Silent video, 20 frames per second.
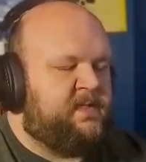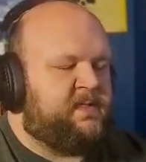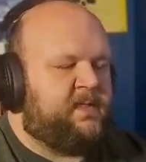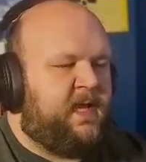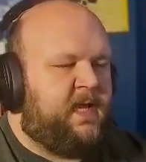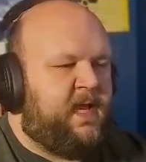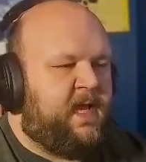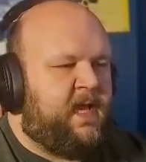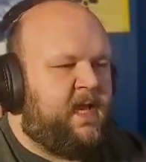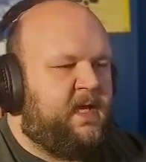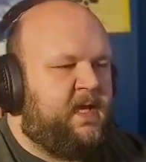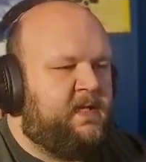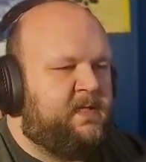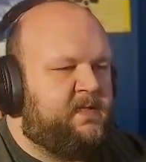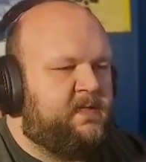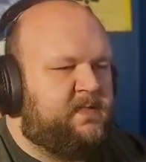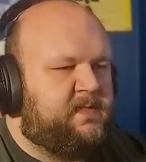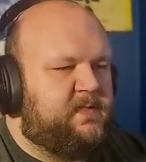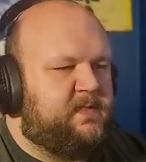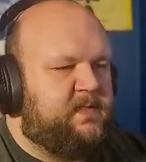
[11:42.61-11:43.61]
It
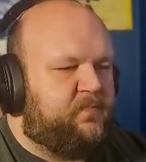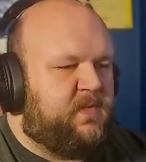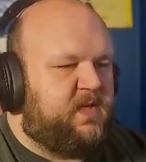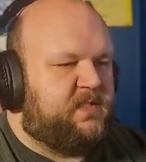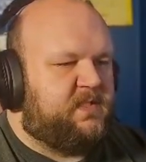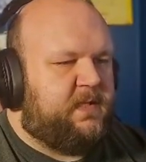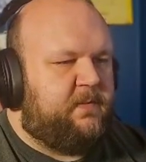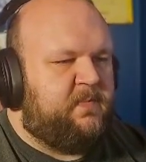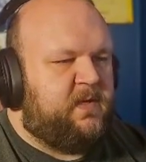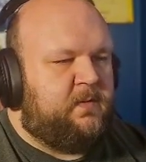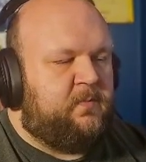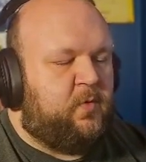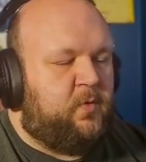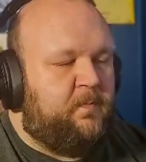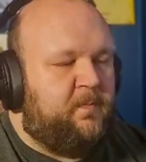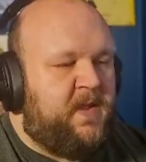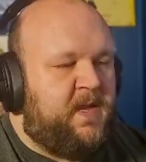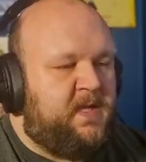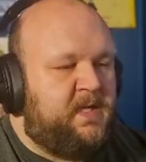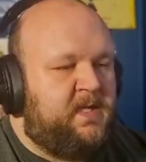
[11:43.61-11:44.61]
has summonable
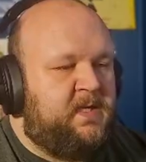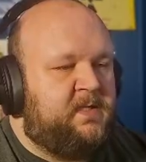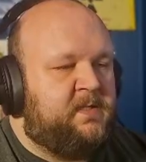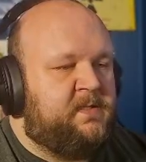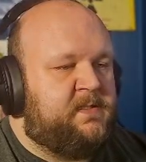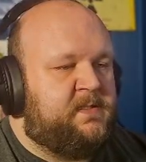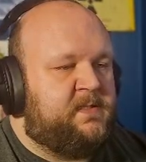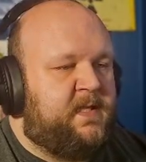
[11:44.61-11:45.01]
minions